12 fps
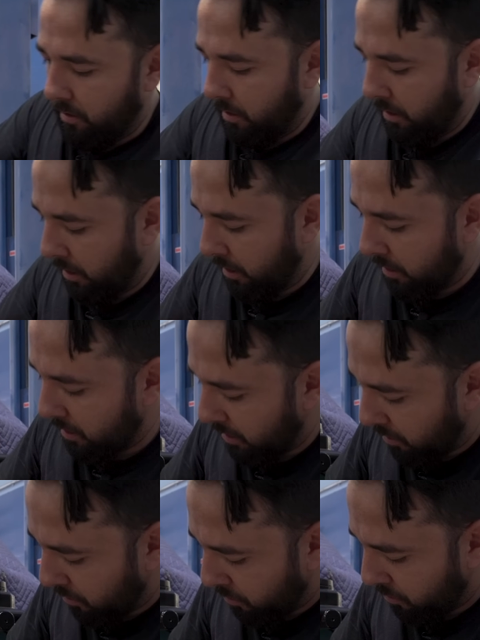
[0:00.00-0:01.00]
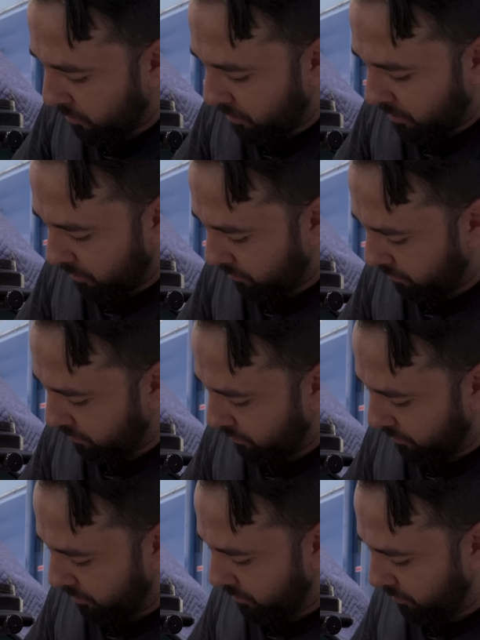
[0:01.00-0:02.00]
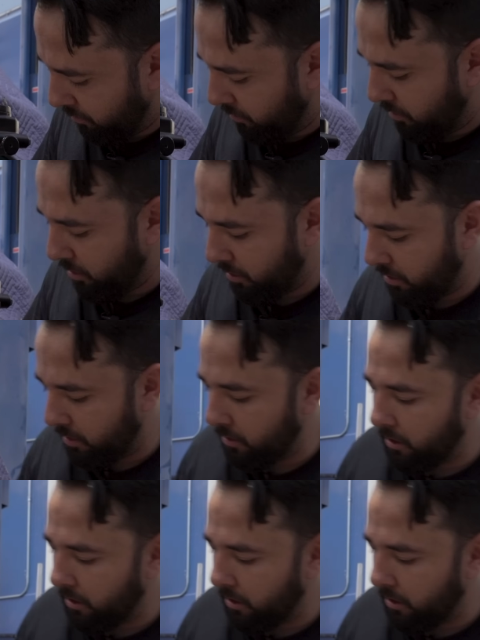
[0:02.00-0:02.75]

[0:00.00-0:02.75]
and it goes just in